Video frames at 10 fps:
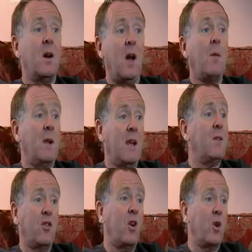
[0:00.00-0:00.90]
of me to
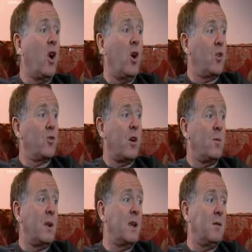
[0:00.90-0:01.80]
I believe
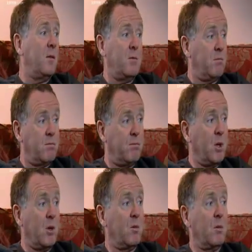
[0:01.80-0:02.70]
there's no God, or I
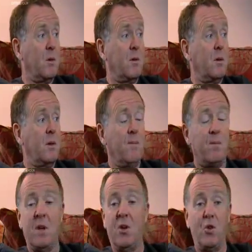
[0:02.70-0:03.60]
believe in,
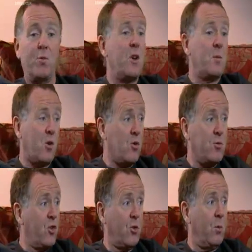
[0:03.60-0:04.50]
a
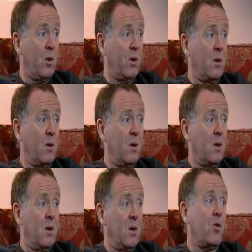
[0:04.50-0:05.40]
supreme moral
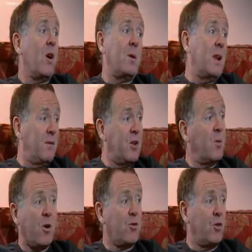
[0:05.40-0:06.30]
principle,
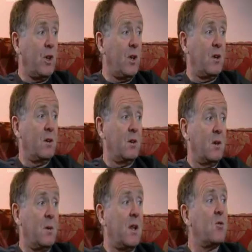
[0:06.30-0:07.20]
or I believe in
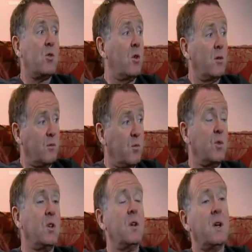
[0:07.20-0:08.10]
democracy. I
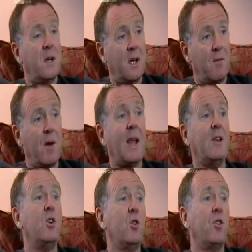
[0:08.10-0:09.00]
mean, they're all
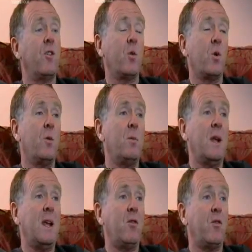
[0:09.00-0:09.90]
valid
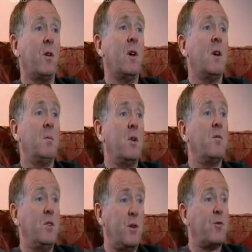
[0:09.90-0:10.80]
uses of the word
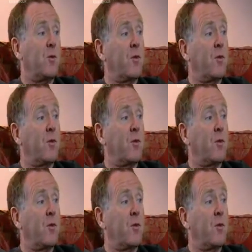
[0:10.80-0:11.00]
belief,